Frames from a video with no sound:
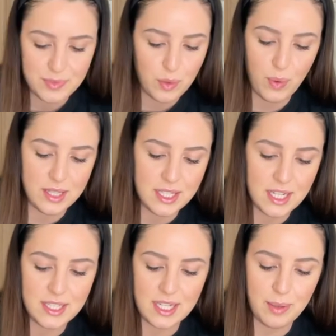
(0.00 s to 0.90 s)
The one thing
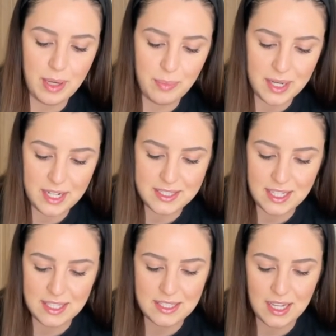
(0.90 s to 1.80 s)
I think about pregnancy
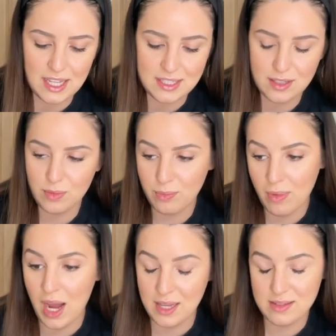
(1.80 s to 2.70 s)
is that it's
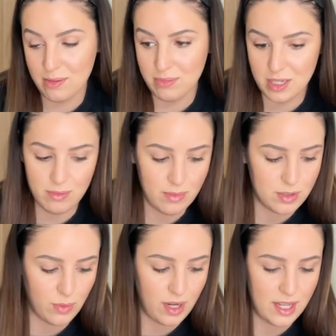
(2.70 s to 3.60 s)
my symptom is
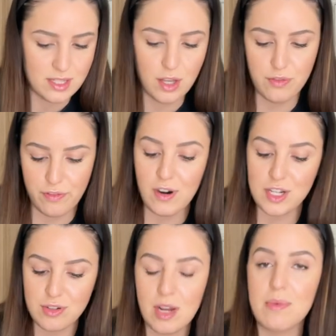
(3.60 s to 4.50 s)
what it's
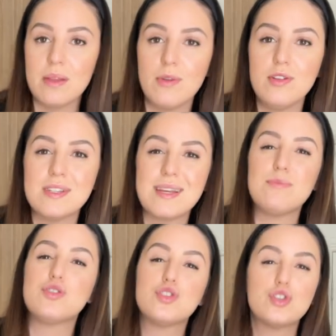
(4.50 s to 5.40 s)
frustrating me the most is I'm
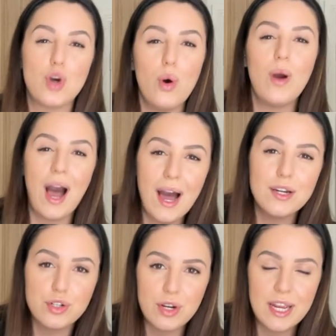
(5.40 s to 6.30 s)
so
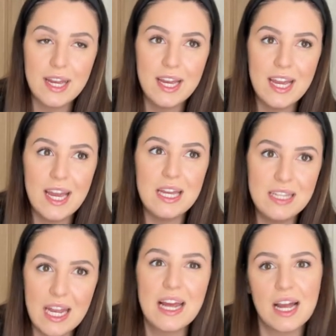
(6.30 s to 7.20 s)
hungry,
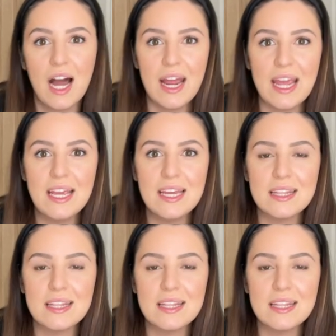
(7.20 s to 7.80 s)
yet I can't eat.